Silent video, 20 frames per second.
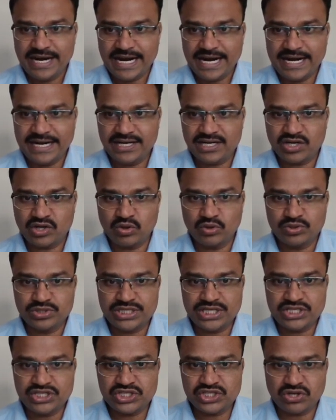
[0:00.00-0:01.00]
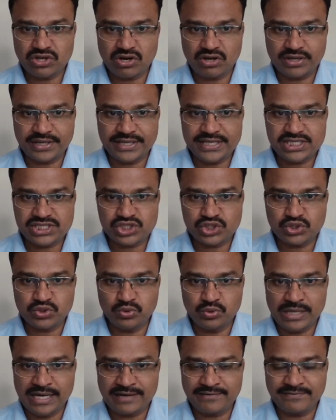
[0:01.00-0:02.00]
and closing stock is
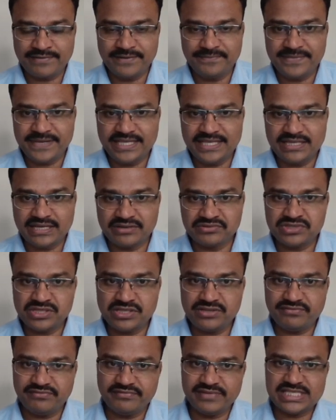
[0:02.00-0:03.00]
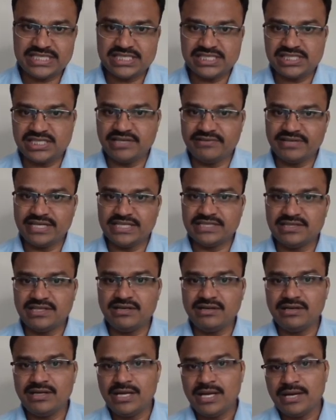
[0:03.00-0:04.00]
2,50,000, which is given in
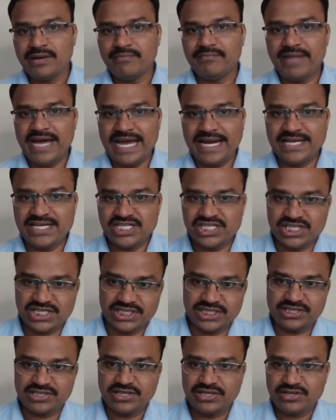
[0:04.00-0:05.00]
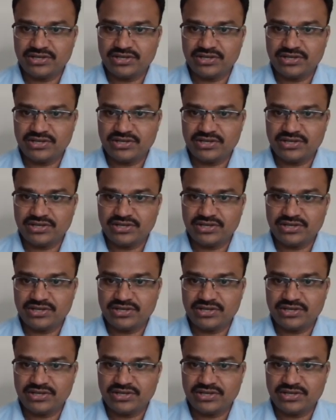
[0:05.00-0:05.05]
the balance sheet.